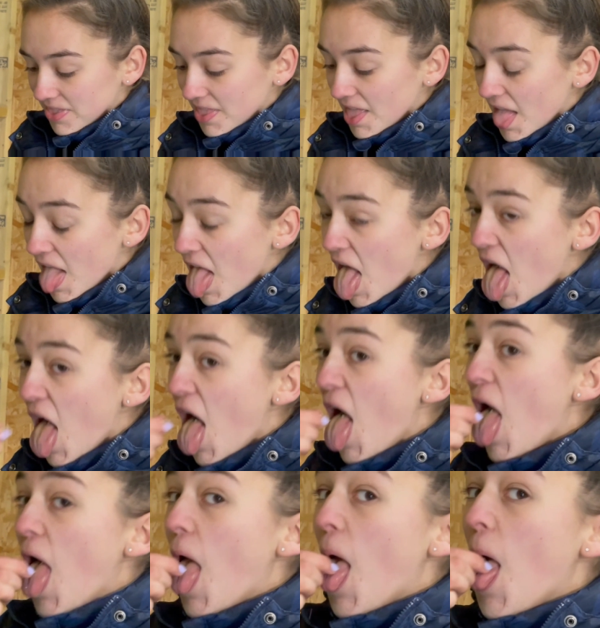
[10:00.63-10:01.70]

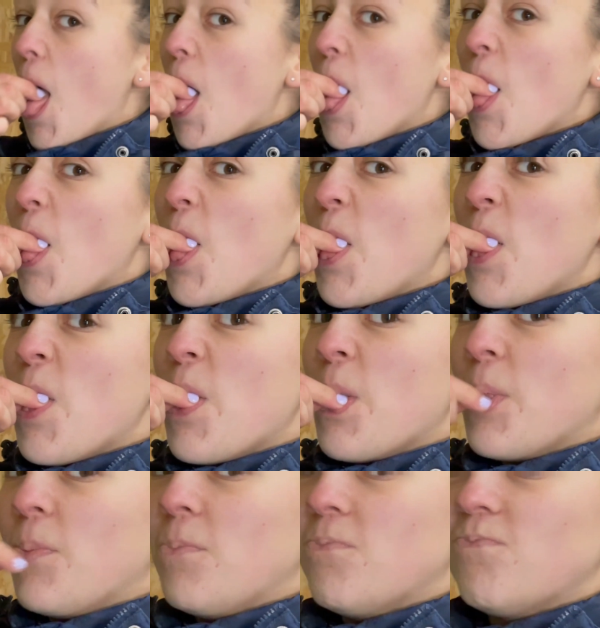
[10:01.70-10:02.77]

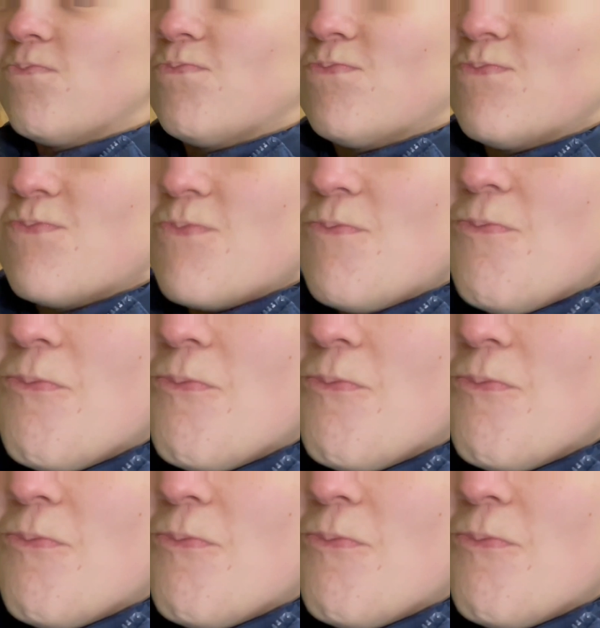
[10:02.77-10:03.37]
(no one is talking)